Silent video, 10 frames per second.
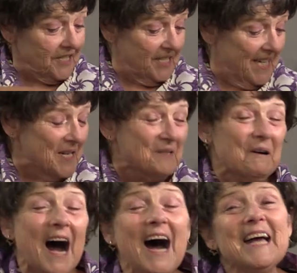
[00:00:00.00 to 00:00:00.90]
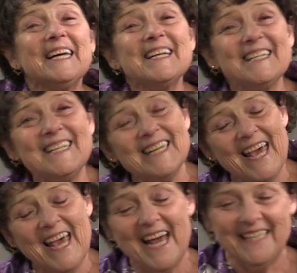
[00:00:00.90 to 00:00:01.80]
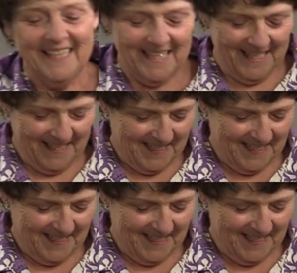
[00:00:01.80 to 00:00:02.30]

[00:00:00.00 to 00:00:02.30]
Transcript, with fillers: D-Y, and Teddy